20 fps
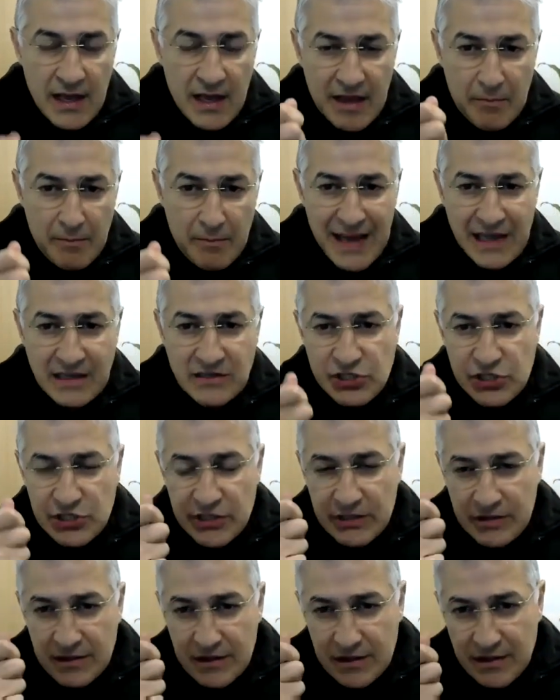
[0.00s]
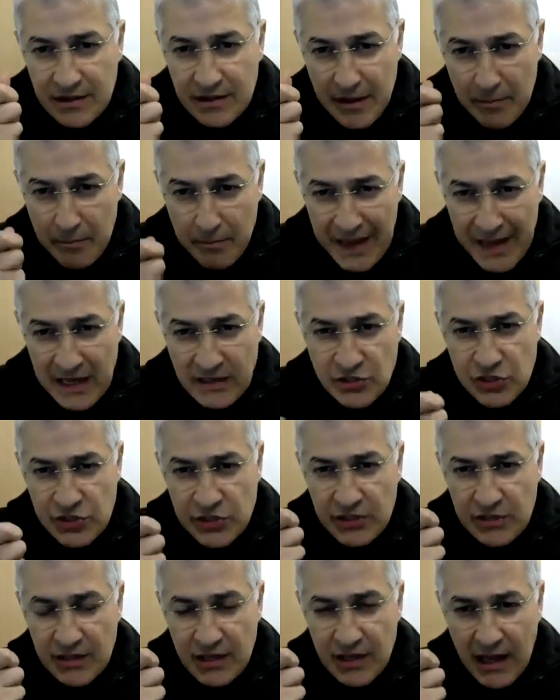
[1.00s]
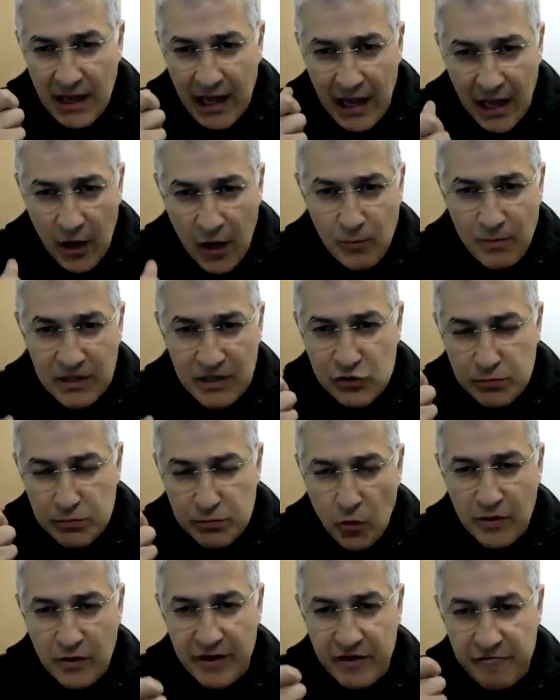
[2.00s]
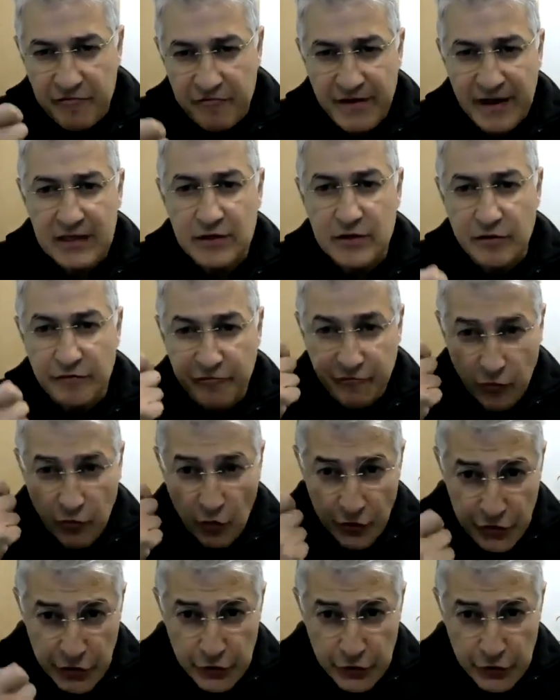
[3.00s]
Imagine how much more effective for